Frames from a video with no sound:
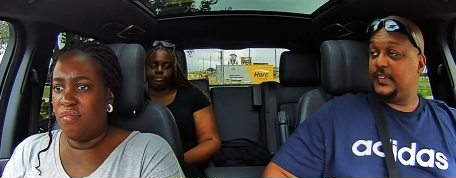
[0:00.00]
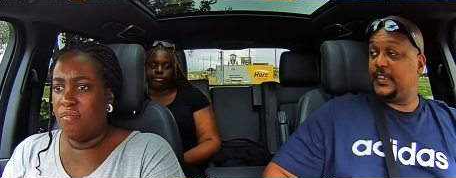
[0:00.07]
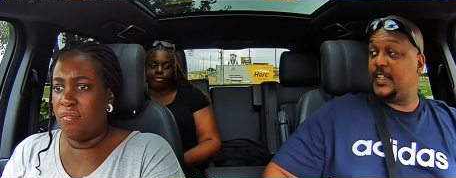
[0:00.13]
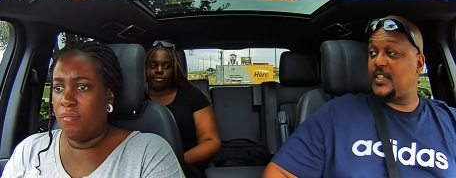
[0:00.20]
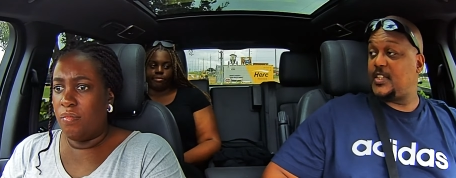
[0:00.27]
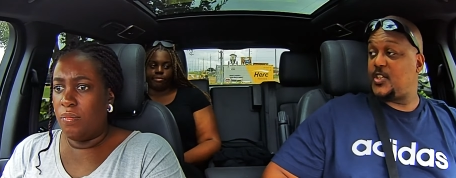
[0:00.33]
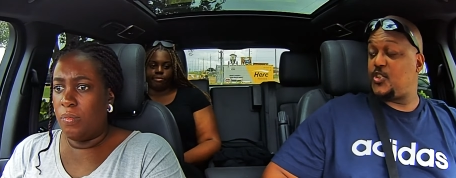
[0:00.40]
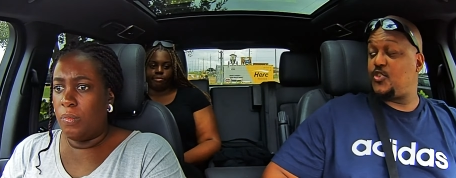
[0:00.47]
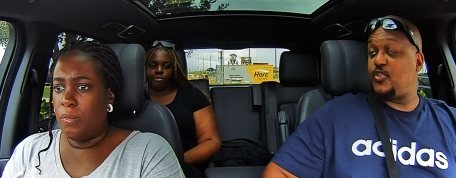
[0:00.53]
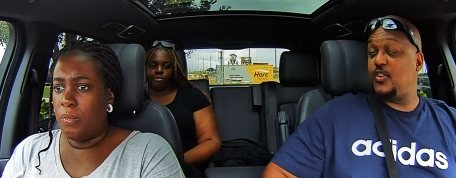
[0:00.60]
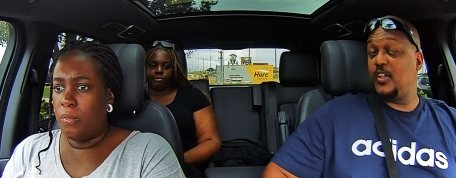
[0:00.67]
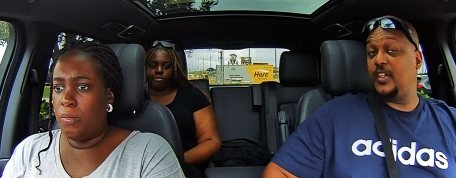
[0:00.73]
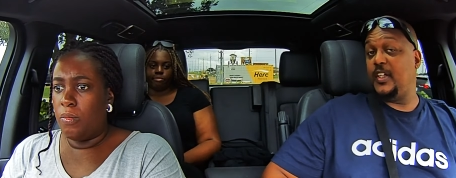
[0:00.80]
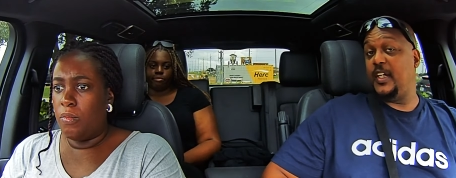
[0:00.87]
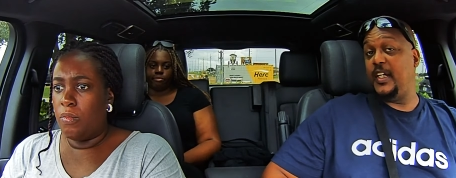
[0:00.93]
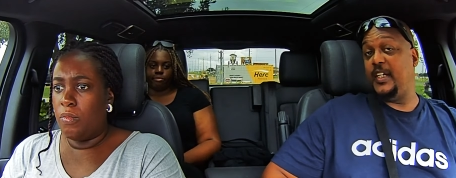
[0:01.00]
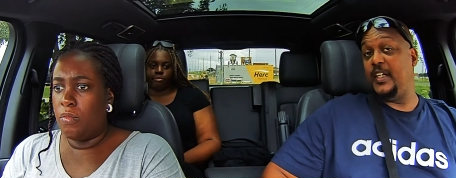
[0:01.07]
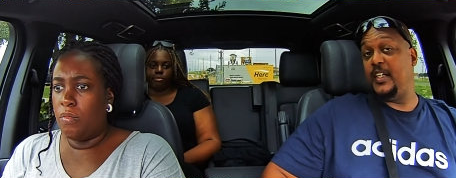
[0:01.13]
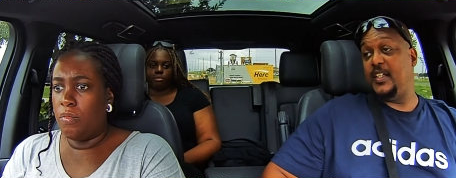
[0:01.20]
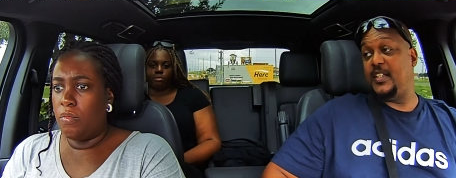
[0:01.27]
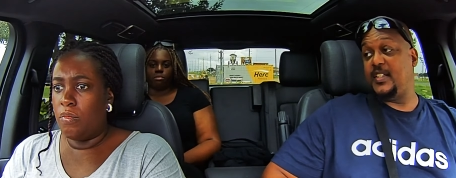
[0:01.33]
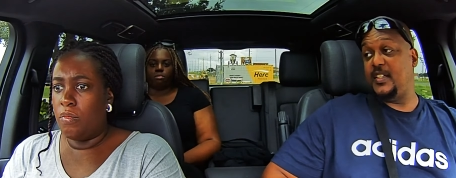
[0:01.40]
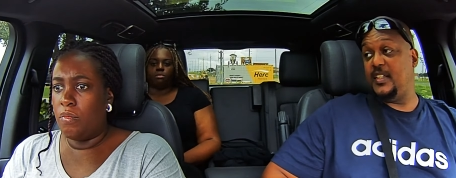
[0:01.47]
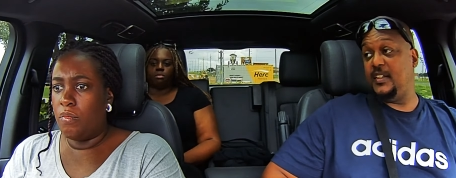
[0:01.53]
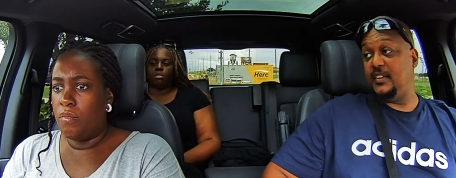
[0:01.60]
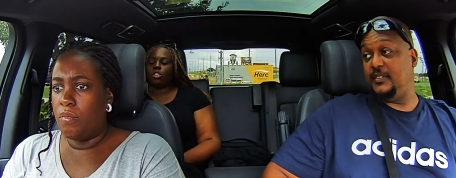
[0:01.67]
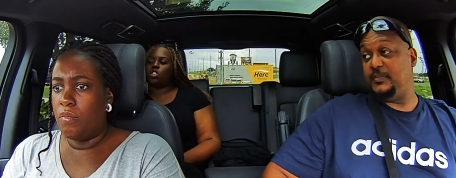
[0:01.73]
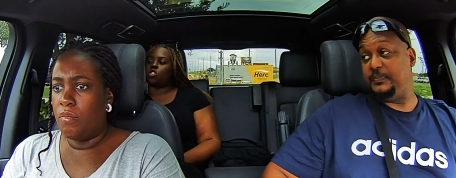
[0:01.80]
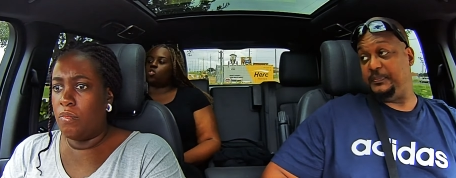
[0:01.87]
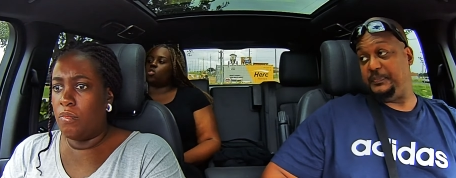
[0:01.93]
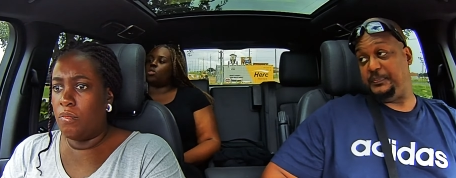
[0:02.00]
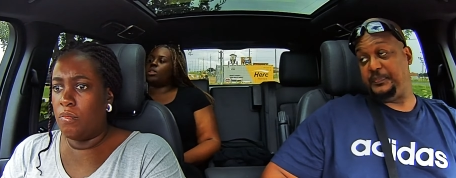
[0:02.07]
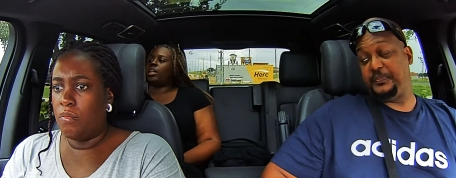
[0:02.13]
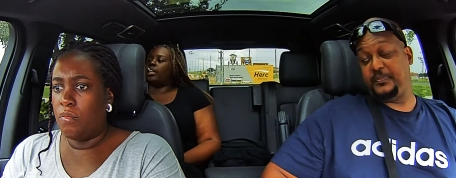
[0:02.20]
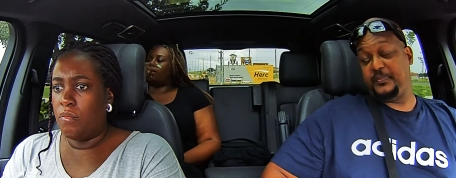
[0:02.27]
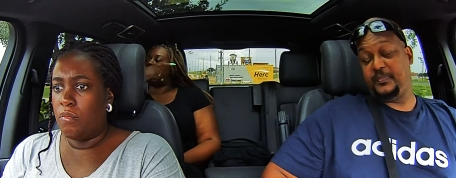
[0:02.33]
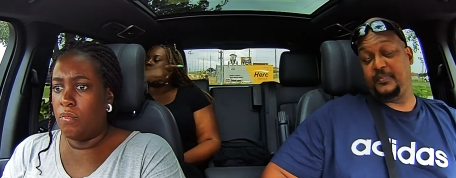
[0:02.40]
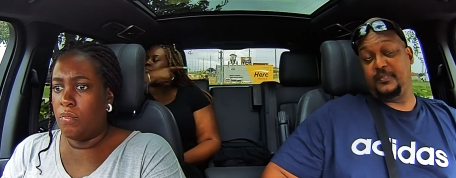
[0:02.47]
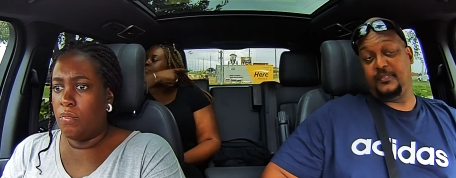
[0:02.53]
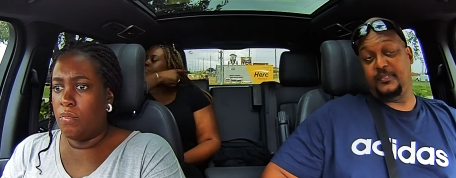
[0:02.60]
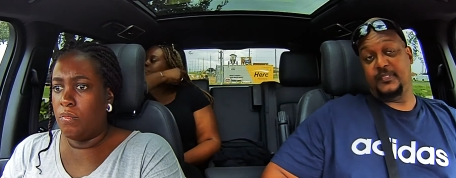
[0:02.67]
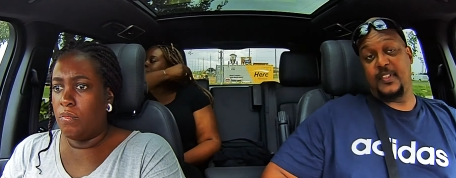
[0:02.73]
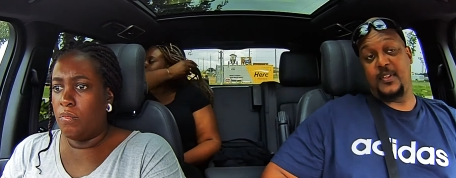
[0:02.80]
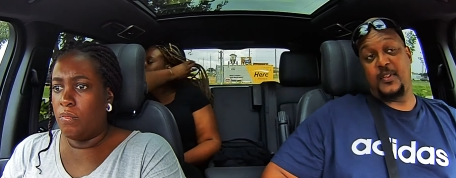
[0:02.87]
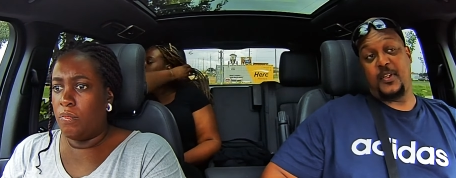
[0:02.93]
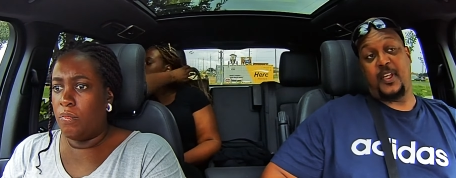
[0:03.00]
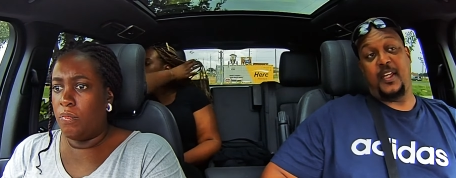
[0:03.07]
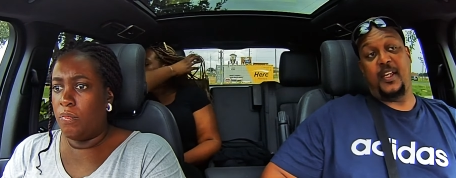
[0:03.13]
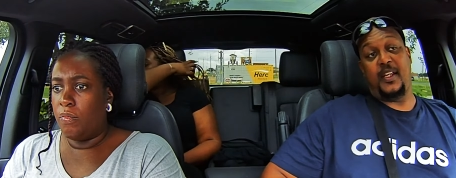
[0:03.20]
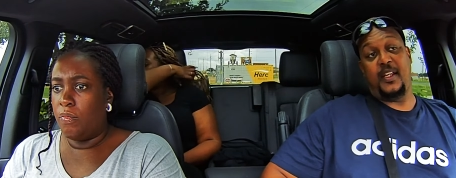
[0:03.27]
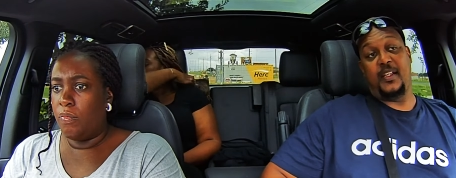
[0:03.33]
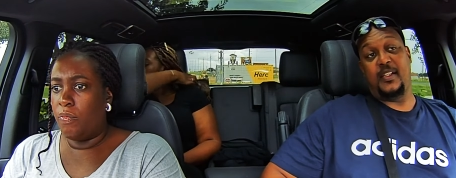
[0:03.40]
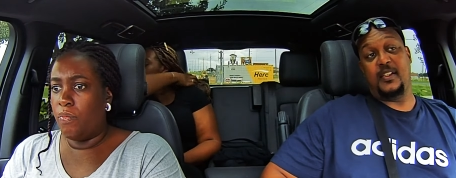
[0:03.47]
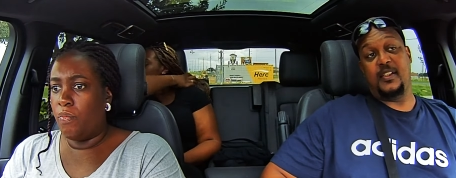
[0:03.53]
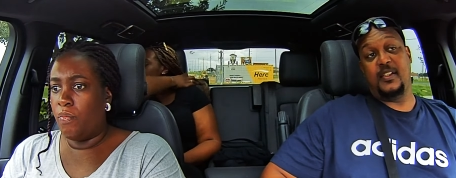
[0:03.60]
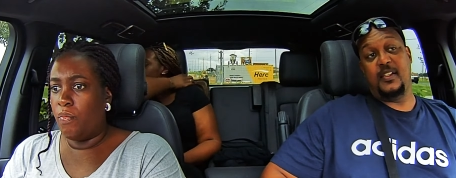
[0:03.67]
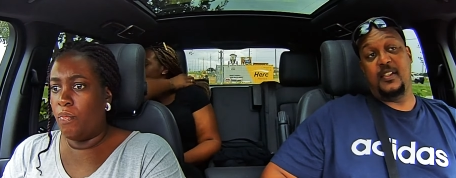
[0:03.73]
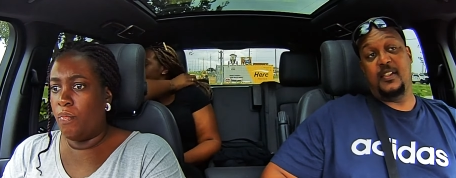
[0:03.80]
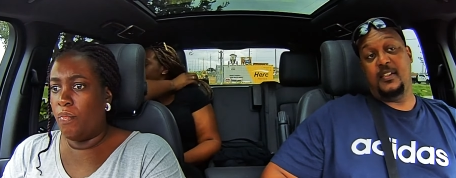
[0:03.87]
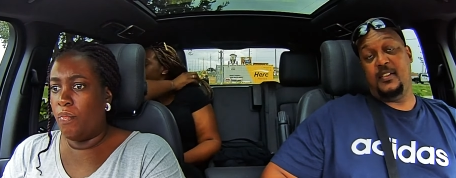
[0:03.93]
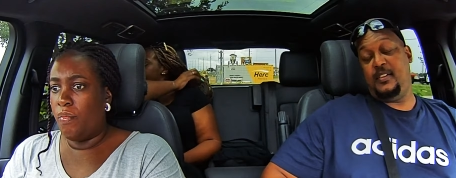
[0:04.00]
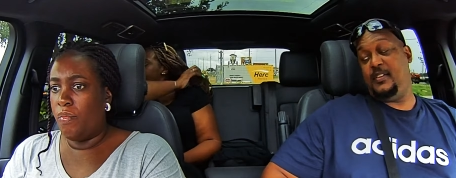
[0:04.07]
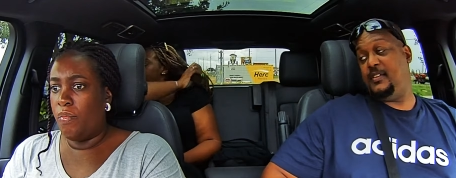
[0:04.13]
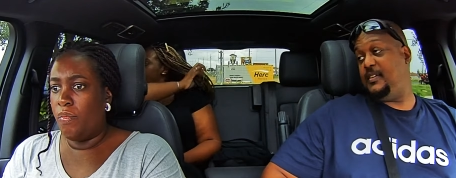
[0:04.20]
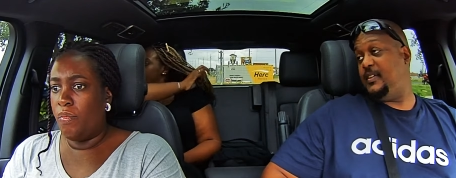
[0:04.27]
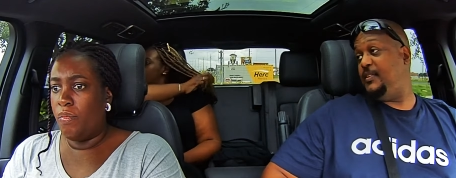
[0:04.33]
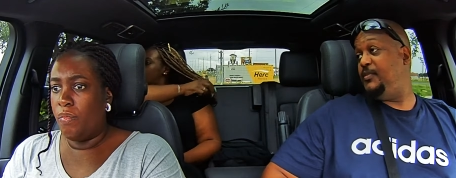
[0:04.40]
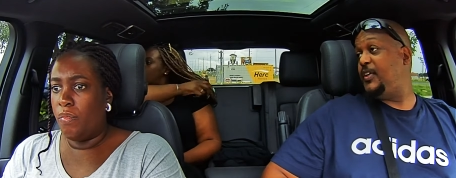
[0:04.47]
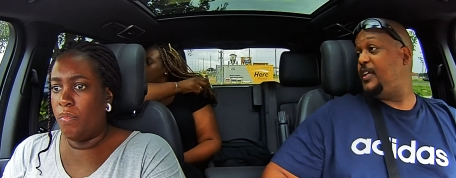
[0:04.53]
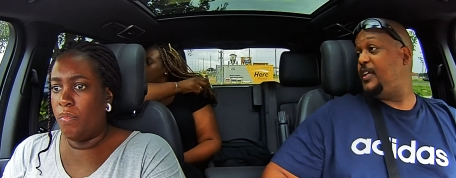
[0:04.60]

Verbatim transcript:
Speaker 1: So it's a strong nine out of ten. Okay. In